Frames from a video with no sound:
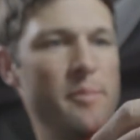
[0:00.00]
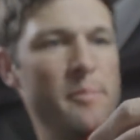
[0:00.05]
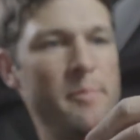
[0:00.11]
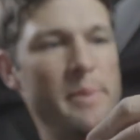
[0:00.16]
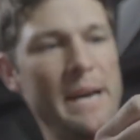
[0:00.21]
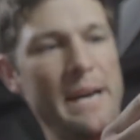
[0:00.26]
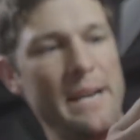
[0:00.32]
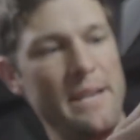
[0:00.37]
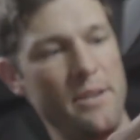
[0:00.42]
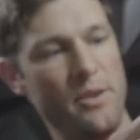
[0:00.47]

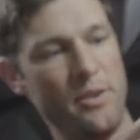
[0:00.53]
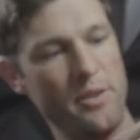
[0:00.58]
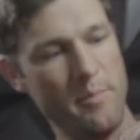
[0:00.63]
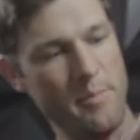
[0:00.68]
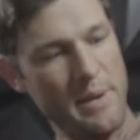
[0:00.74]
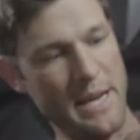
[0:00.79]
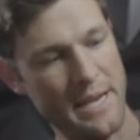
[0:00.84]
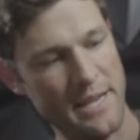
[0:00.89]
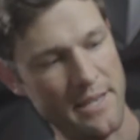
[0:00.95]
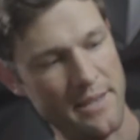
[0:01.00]
Padding on the
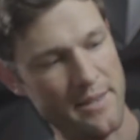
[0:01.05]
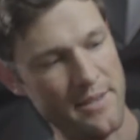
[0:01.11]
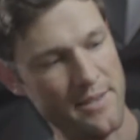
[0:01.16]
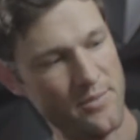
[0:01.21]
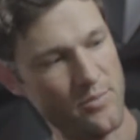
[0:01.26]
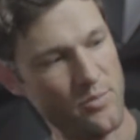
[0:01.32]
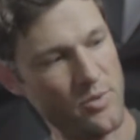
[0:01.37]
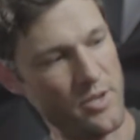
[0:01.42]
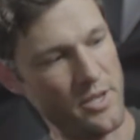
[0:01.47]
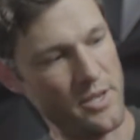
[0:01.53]
back of
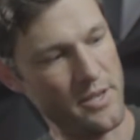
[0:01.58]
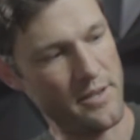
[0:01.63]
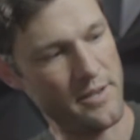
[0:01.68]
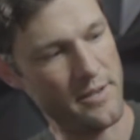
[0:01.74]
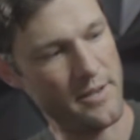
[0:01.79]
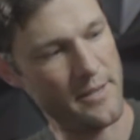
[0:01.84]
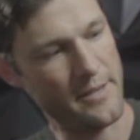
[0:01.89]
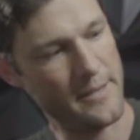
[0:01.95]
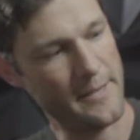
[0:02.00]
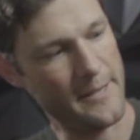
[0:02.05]
this one
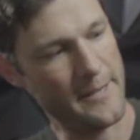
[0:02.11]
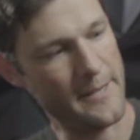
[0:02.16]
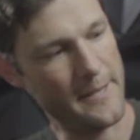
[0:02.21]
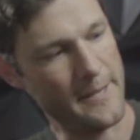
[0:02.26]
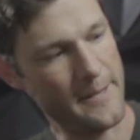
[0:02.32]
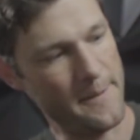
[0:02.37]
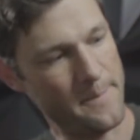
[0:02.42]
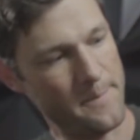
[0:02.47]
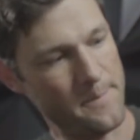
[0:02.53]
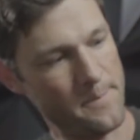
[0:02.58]

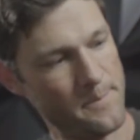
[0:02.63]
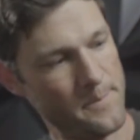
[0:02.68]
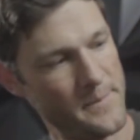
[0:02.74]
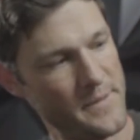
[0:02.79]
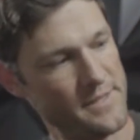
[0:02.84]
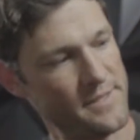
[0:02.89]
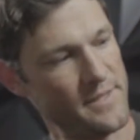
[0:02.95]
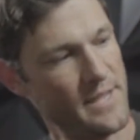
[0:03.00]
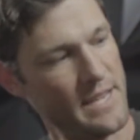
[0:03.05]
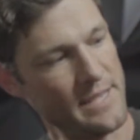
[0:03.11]

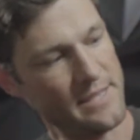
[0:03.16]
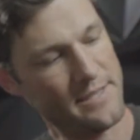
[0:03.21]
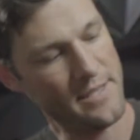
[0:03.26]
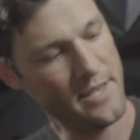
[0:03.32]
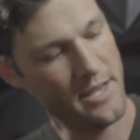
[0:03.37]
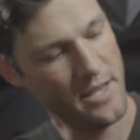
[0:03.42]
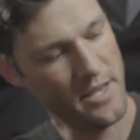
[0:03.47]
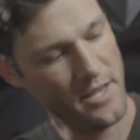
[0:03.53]
is nice.